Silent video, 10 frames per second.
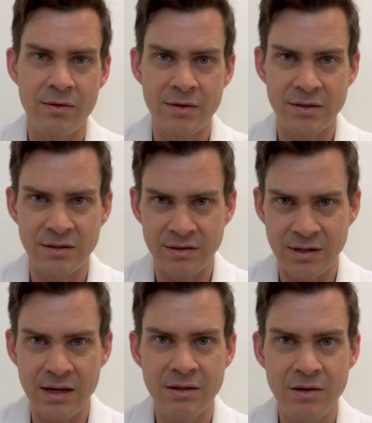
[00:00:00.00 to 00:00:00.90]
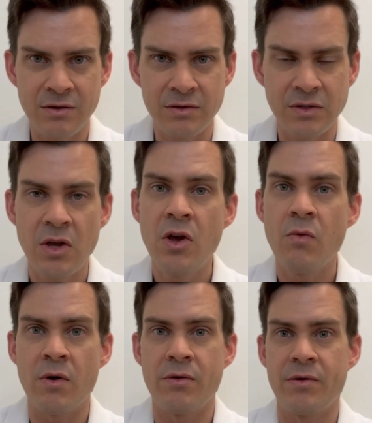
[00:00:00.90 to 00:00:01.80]
this is inside the nose,
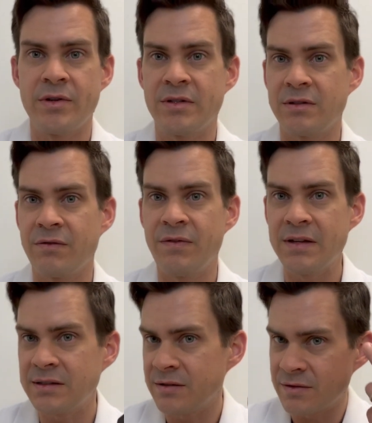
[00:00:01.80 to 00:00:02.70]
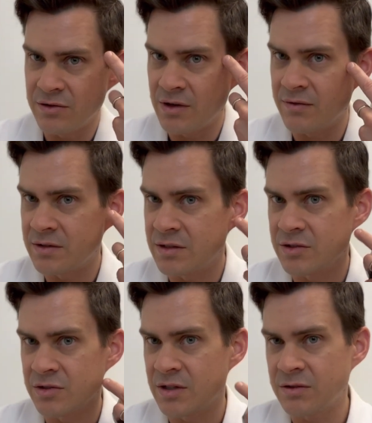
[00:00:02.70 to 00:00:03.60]
whether this is a facelift and you have
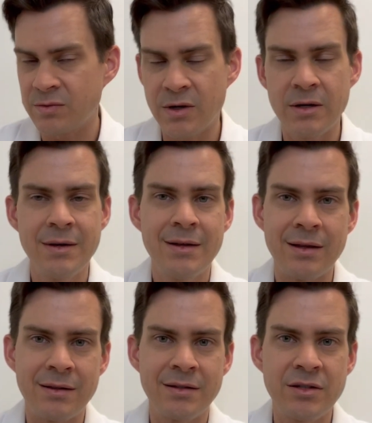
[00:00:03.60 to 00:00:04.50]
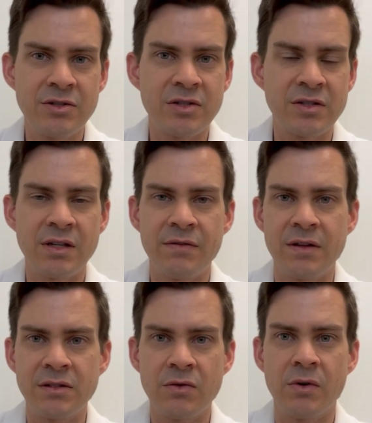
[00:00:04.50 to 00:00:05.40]
incisions elsewhere. Like, this is just stuff
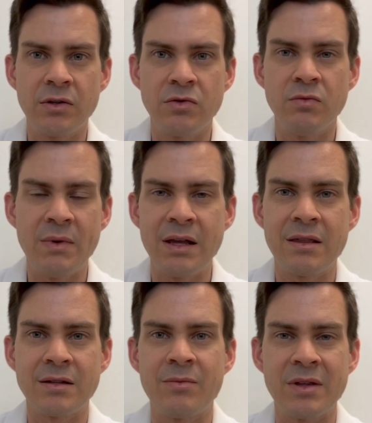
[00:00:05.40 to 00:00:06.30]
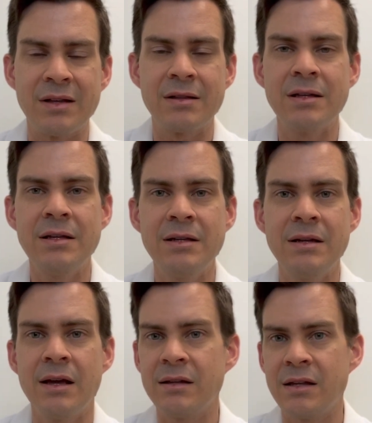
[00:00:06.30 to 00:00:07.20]
that's going to make something
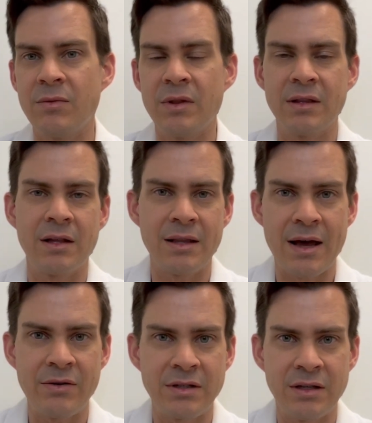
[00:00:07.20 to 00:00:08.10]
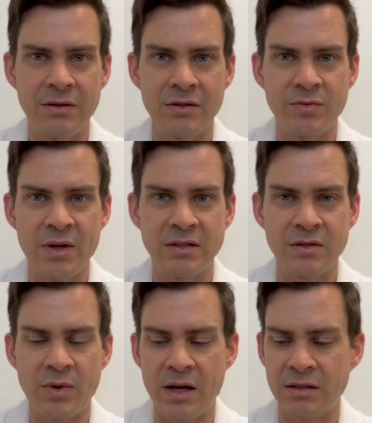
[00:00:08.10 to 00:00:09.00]
clean and allow it to heal as best
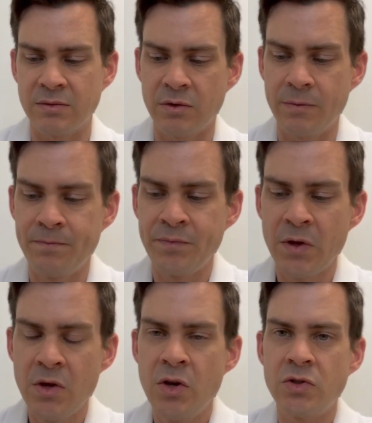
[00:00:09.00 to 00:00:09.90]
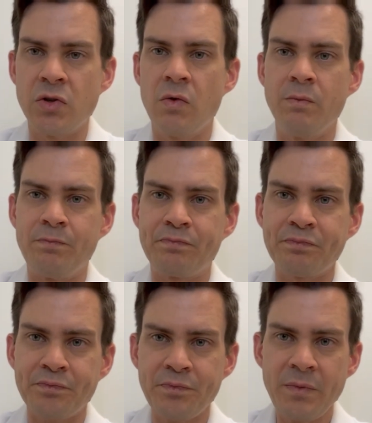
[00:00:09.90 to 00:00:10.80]
as possible. So
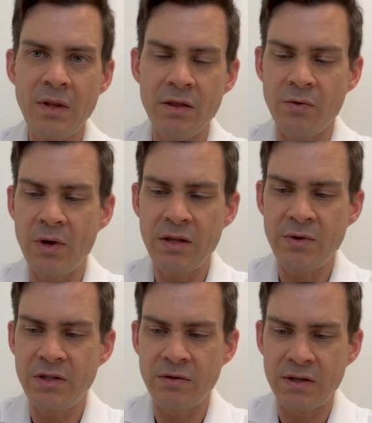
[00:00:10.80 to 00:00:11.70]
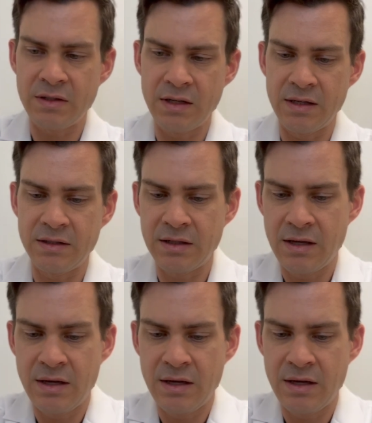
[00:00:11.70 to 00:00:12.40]
the way that we do this is